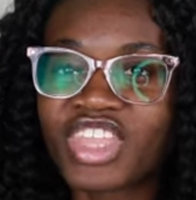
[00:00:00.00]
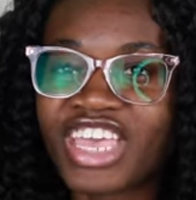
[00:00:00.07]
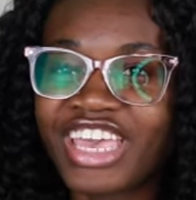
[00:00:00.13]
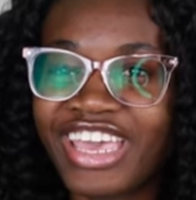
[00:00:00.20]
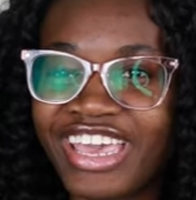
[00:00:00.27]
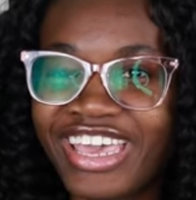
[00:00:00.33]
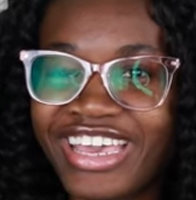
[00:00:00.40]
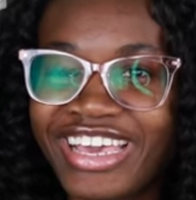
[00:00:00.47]

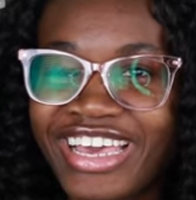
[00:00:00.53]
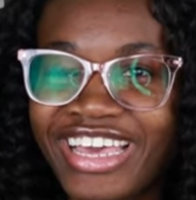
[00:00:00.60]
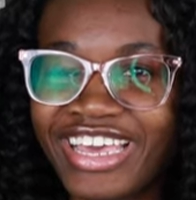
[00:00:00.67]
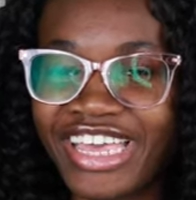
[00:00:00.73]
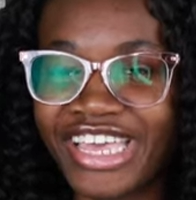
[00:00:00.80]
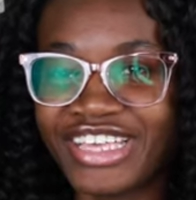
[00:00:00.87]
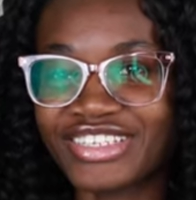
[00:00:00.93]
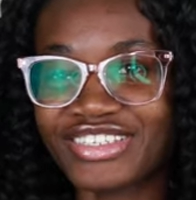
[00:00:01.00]
Hey
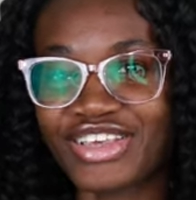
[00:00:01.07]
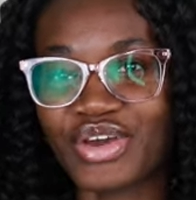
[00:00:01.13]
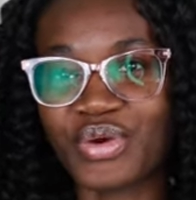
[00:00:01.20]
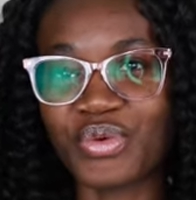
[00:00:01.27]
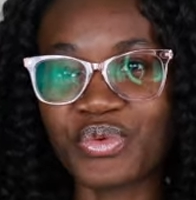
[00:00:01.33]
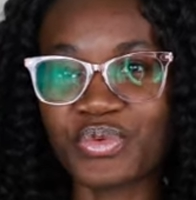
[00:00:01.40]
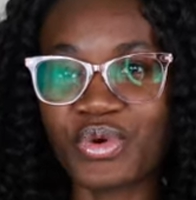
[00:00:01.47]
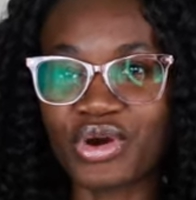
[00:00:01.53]
guys,
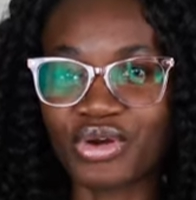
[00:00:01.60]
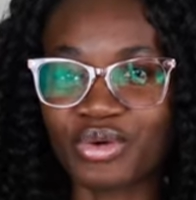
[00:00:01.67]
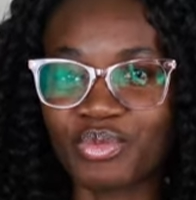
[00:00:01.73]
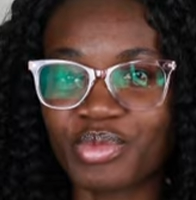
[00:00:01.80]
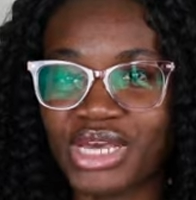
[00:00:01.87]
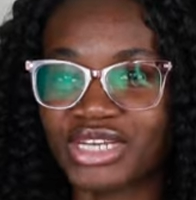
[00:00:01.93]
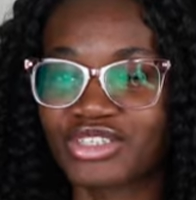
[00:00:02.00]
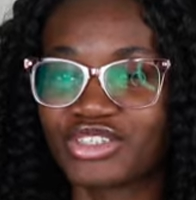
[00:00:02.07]
welcome
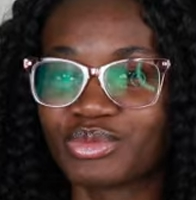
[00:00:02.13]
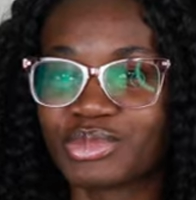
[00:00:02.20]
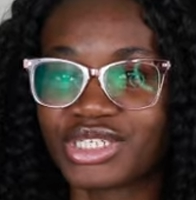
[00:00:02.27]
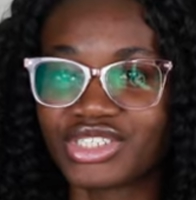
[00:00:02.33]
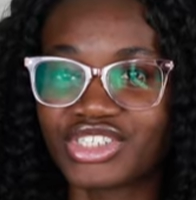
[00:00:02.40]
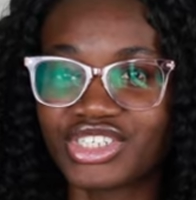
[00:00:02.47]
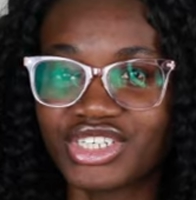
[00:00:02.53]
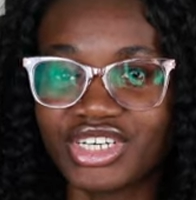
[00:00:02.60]
back to my
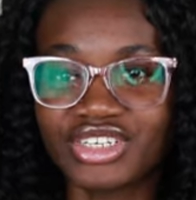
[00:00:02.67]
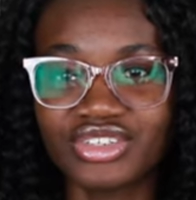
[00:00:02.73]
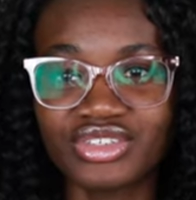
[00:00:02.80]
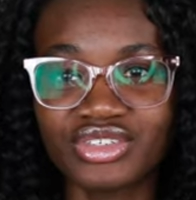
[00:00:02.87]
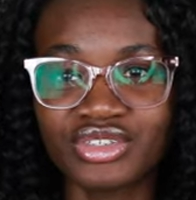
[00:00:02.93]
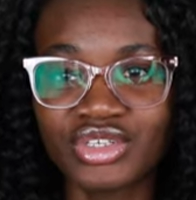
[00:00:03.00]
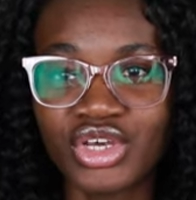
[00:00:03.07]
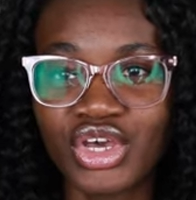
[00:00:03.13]
channel.